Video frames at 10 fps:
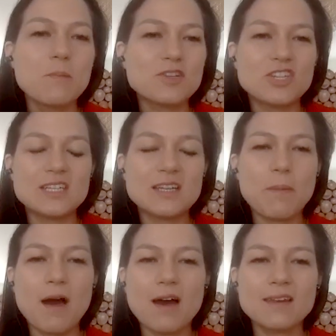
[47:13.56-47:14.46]
But she did a
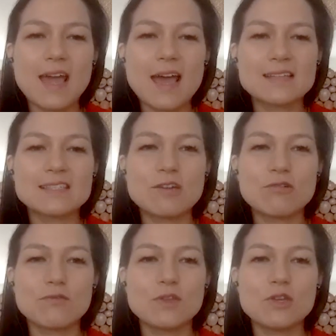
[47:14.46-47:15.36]
podcast
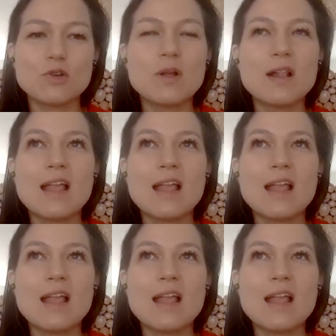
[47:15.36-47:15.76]
interview,